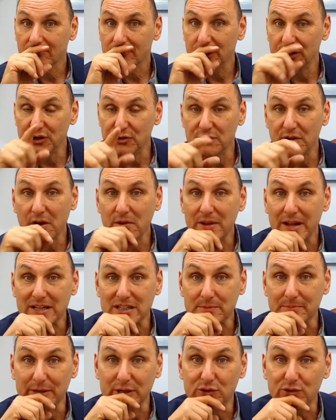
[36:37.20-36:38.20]
You know that
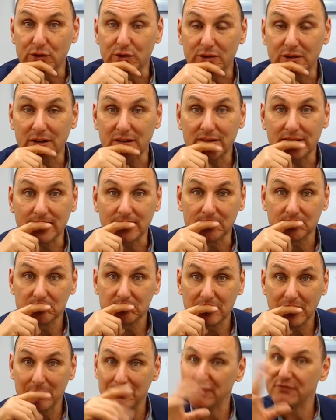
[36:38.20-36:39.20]
to be true, don't you?
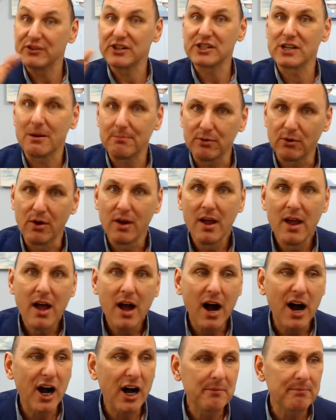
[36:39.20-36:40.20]
I mean, for example,
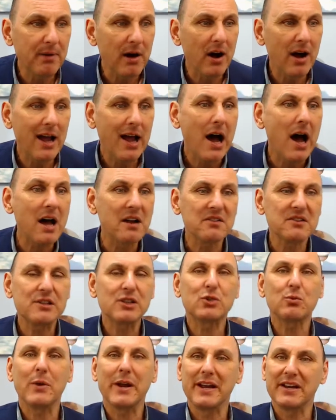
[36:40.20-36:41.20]
I buy
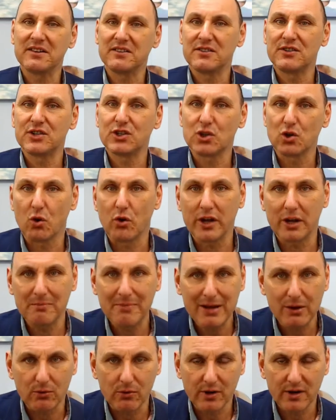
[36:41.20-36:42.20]
unsweetened soya
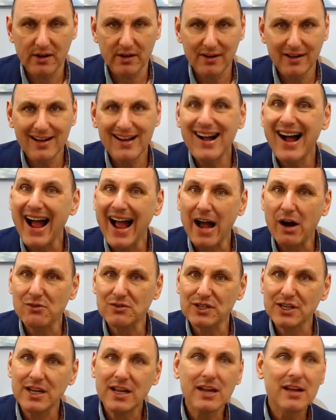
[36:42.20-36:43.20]
milk.
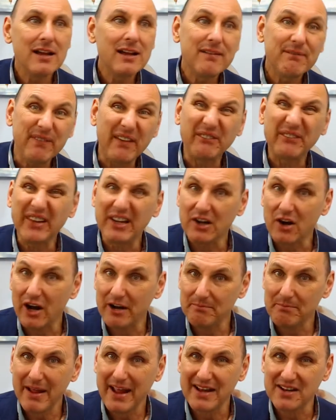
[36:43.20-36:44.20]
Aldi,
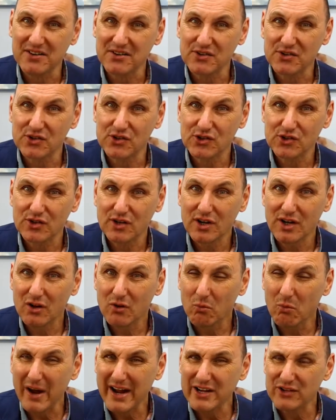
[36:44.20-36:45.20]
59 pence.
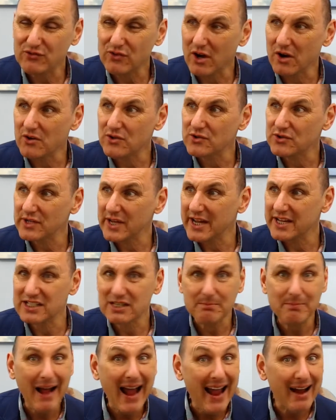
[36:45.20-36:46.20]
Waitrose, it's
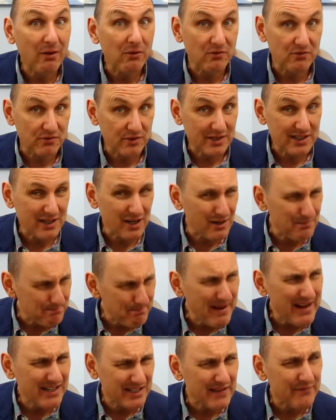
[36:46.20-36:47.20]
£1. It's a
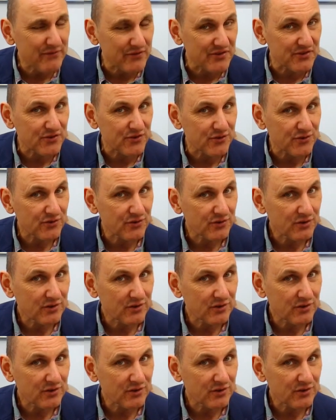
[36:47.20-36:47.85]
big difference.